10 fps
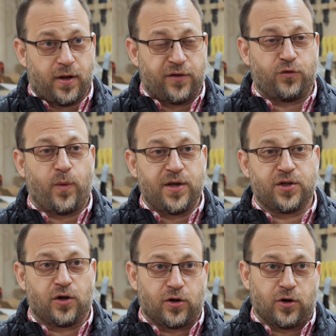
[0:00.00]
as a way
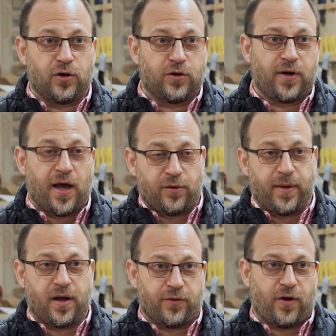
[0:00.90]
to learn how to
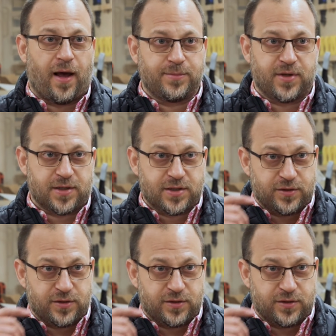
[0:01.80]
make other objects,